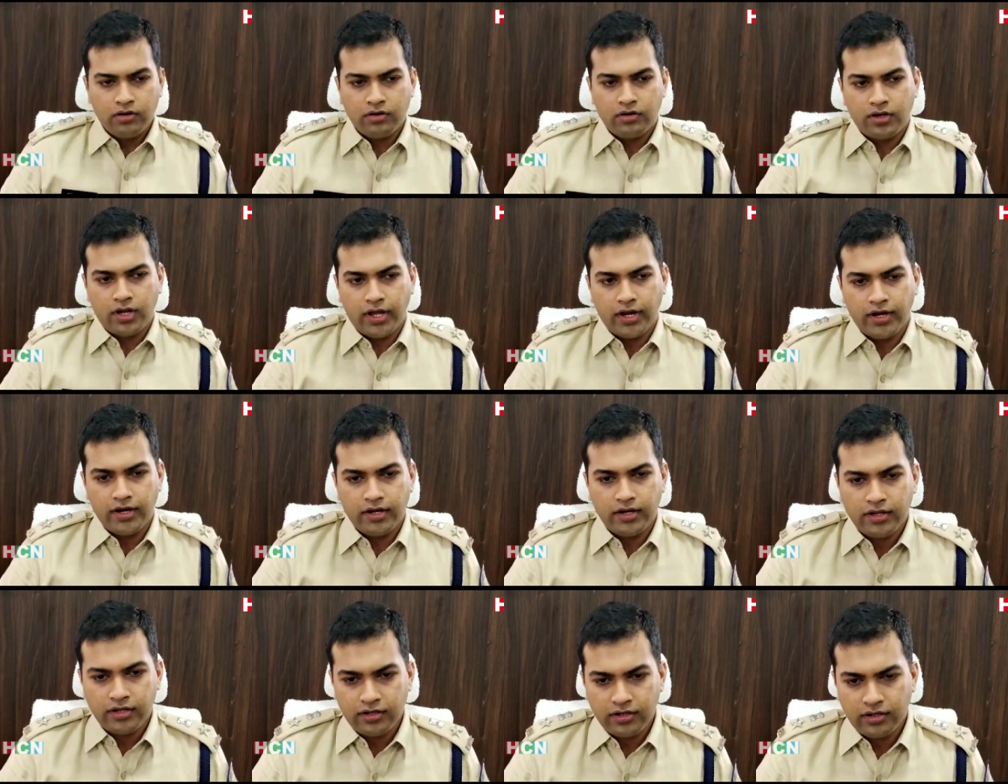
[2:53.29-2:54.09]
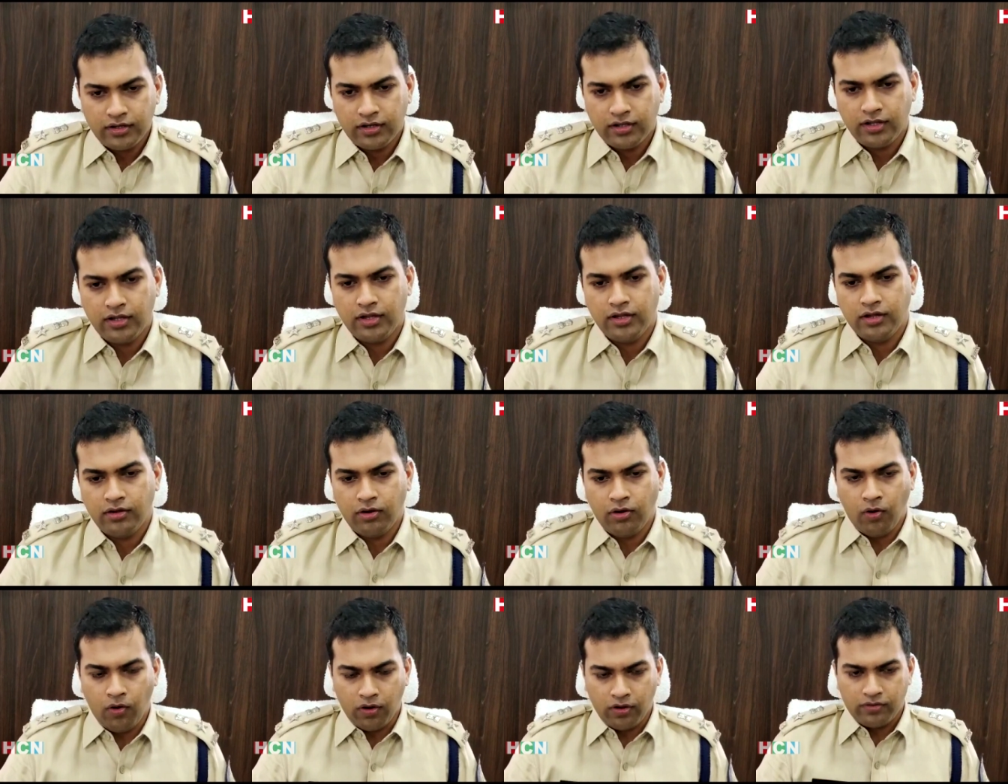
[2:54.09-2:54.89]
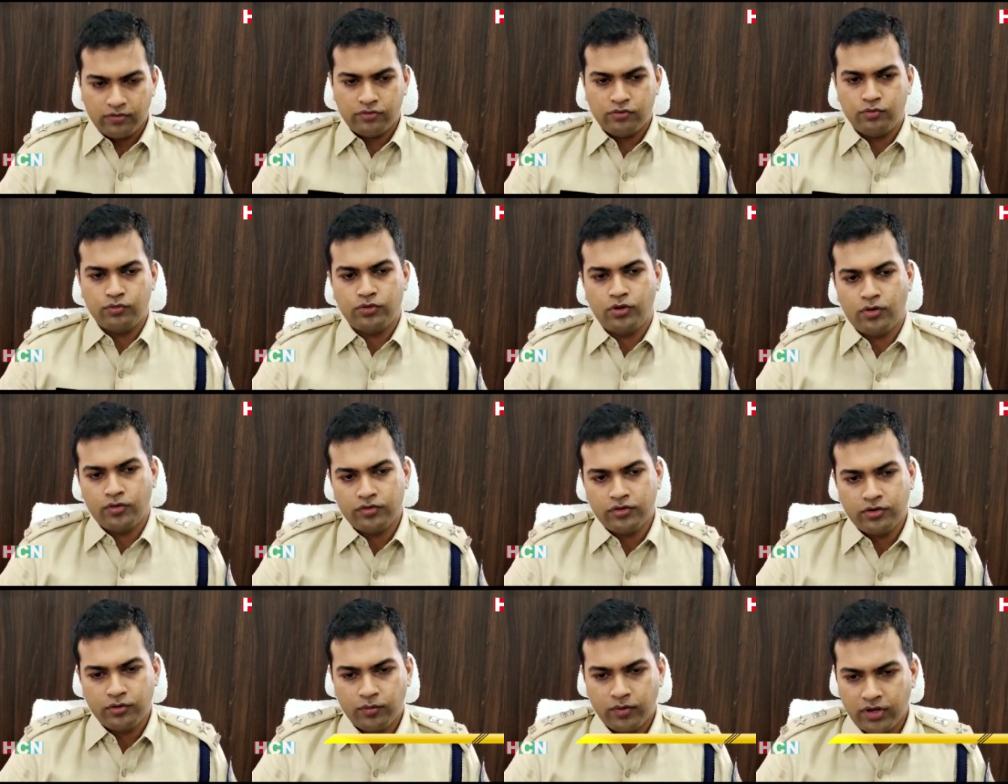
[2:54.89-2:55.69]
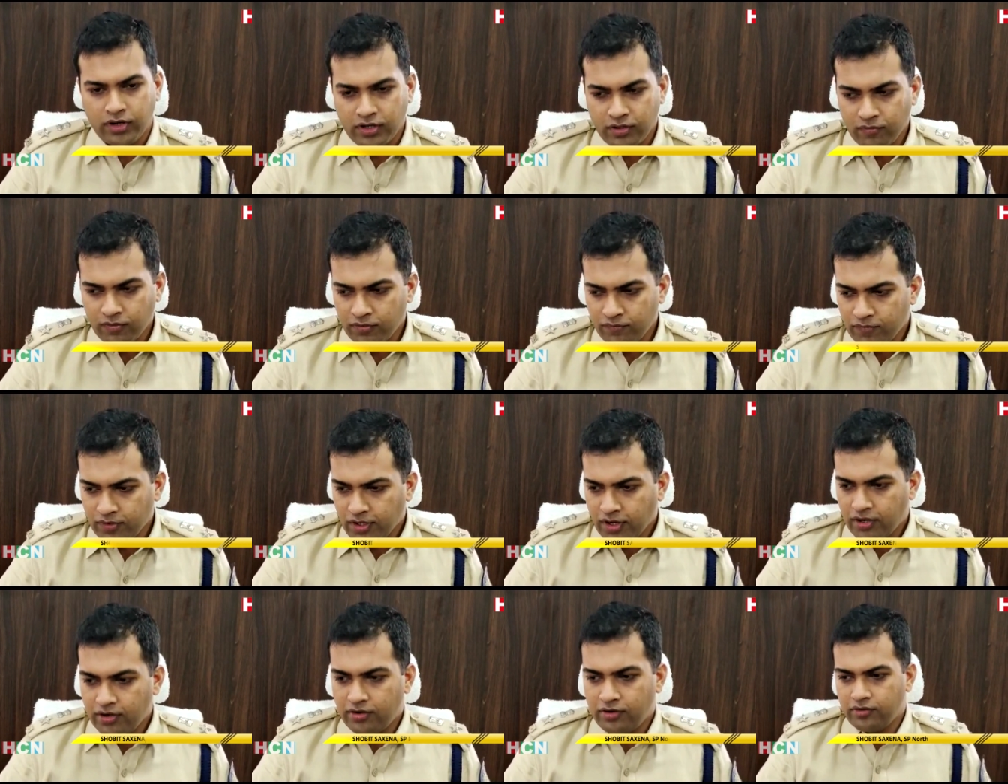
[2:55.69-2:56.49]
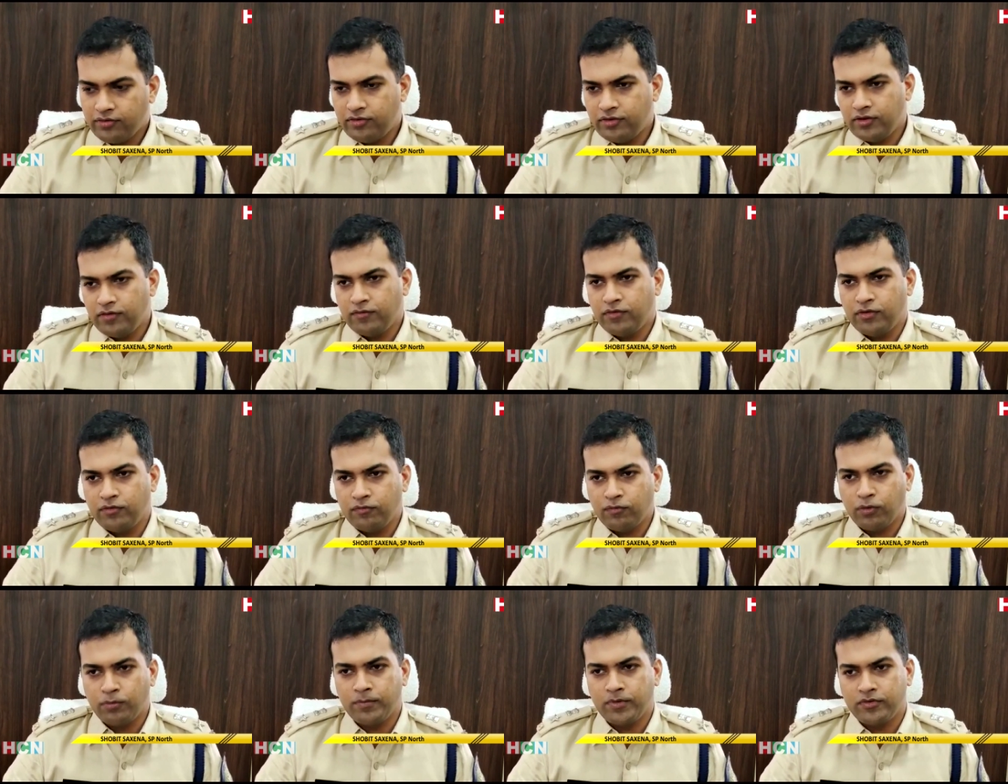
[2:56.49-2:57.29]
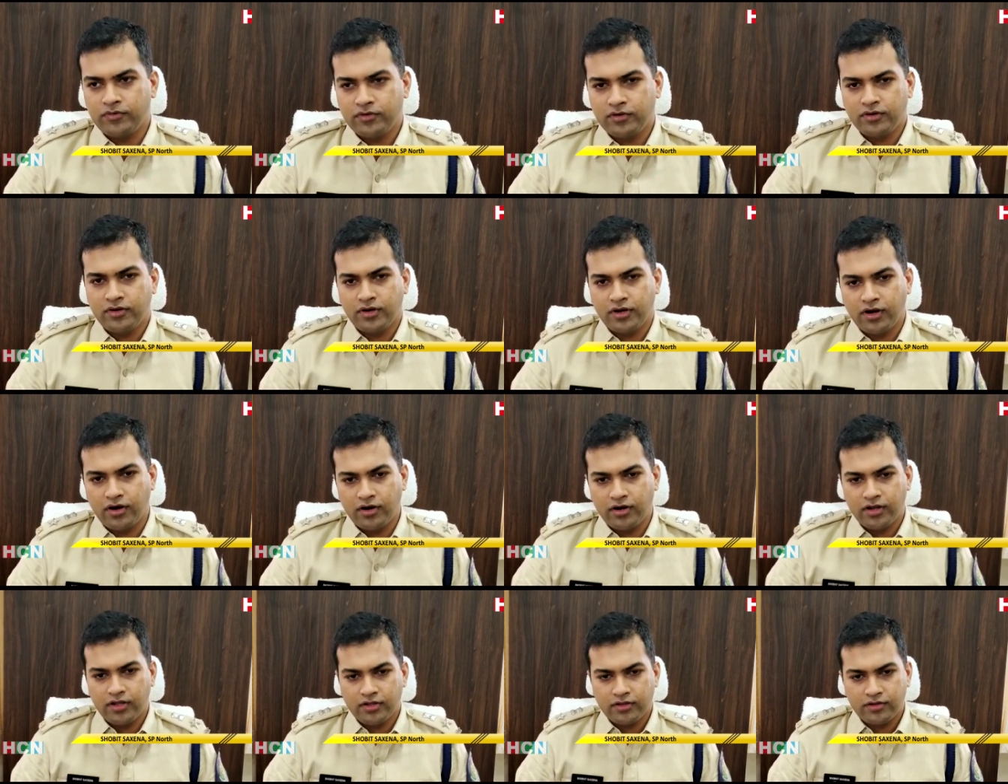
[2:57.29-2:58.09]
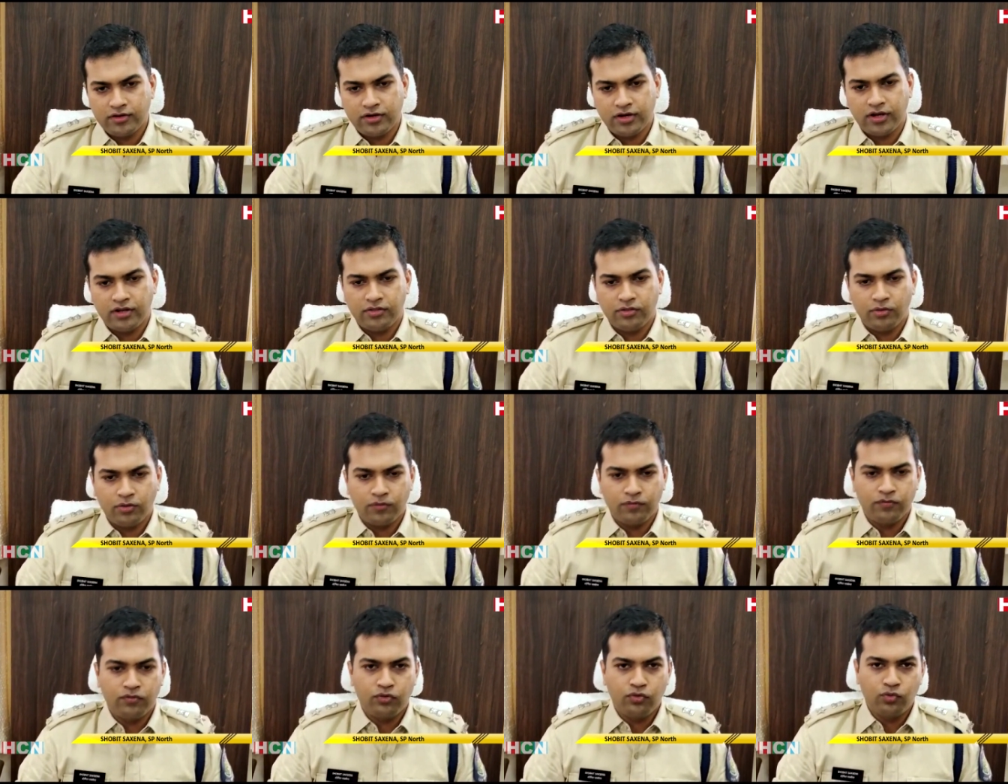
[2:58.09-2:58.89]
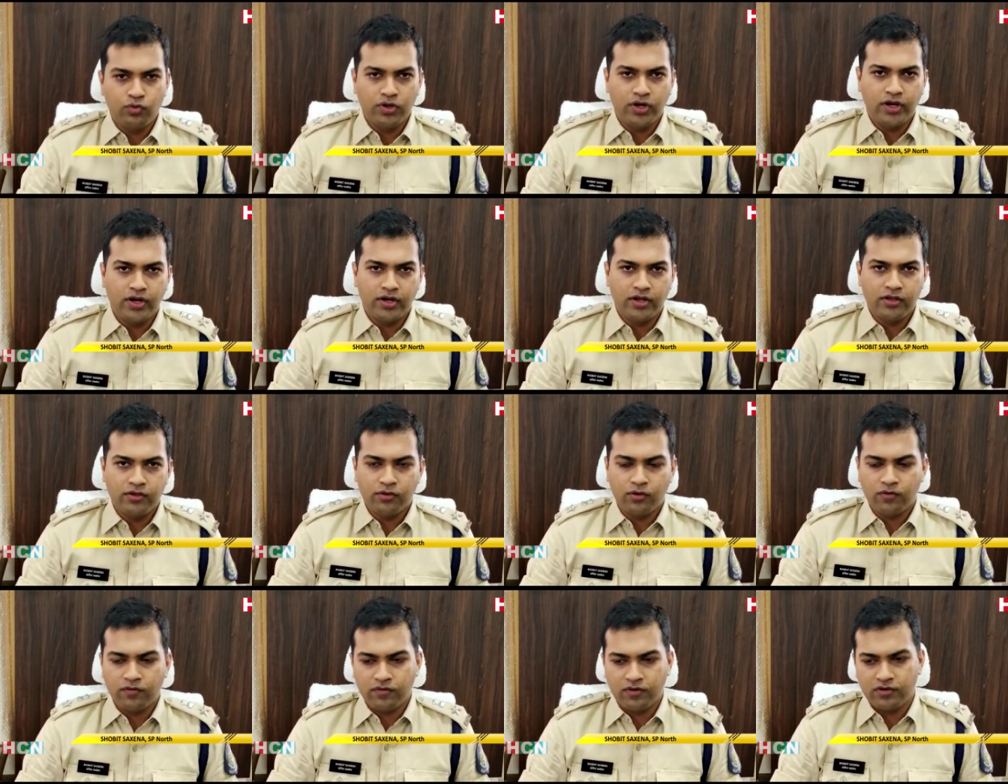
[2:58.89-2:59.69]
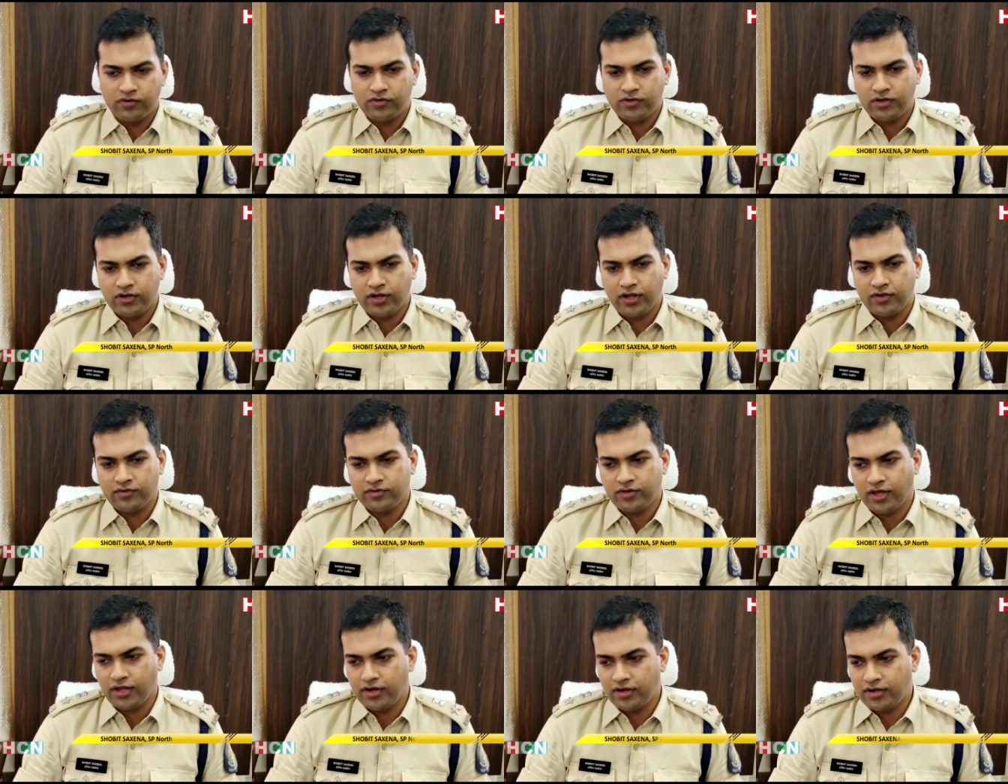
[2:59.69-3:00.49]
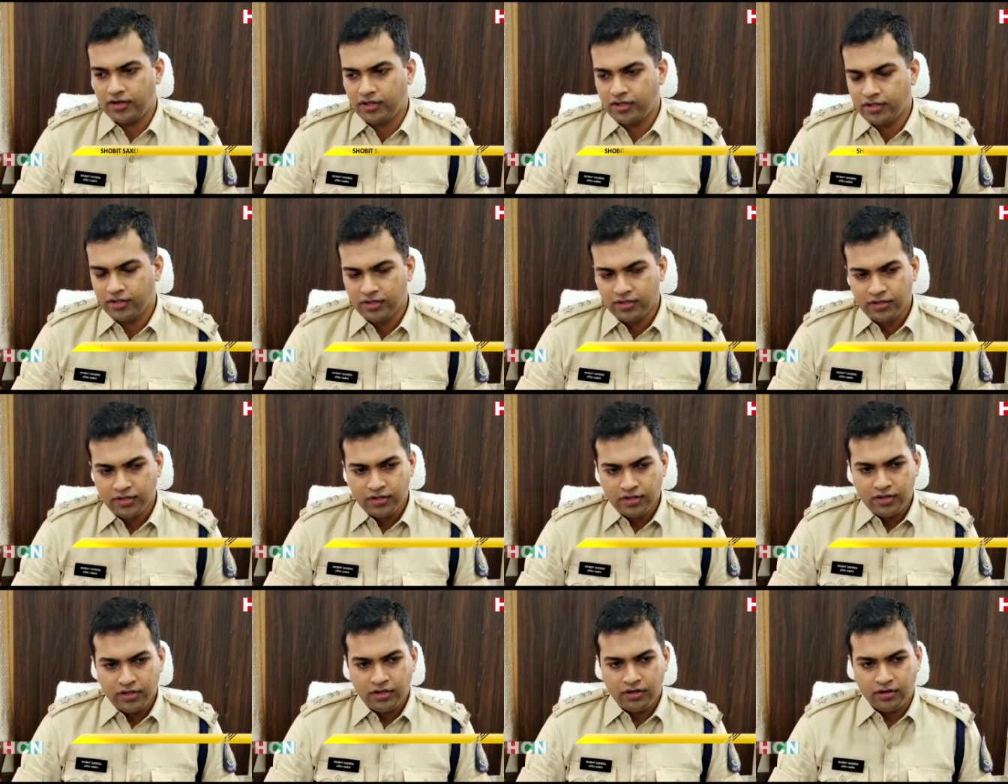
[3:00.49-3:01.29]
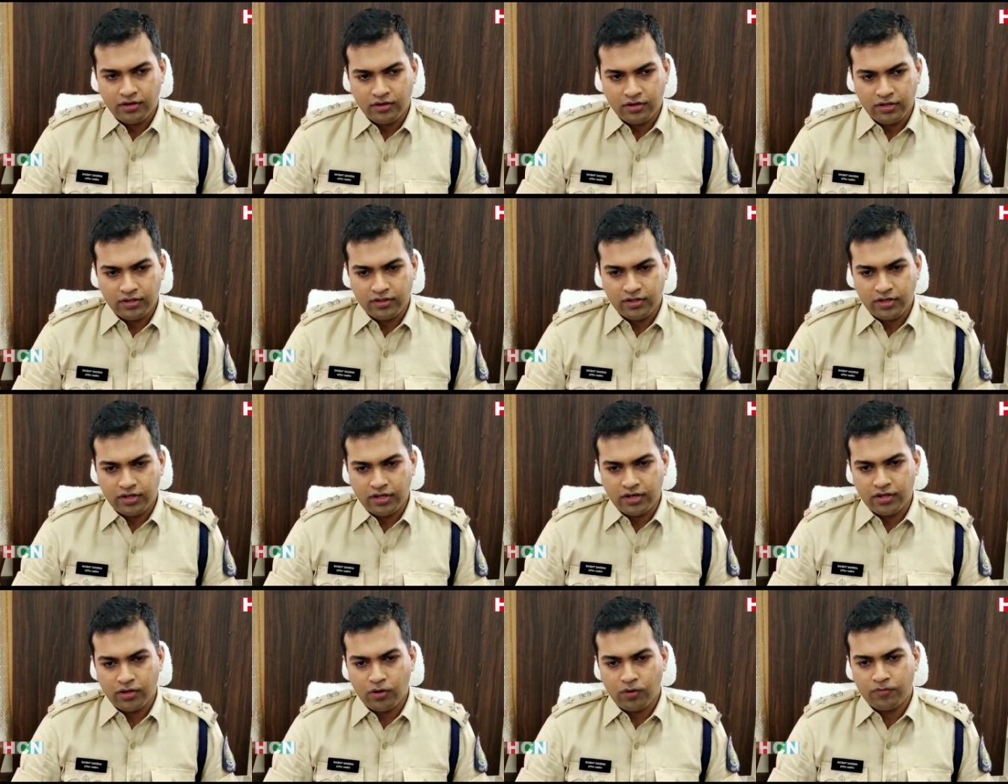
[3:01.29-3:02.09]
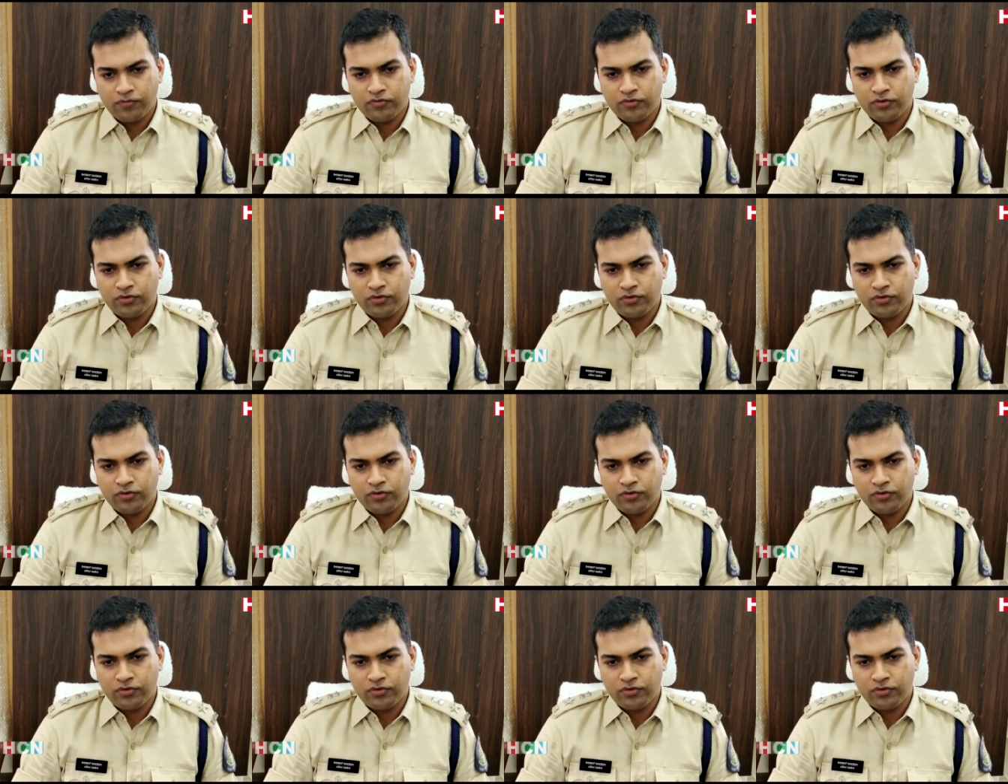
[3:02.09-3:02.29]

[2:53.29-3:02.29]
19 August 2021, we had received information regarding the death of two ladies of Russian nationality uh, in the area of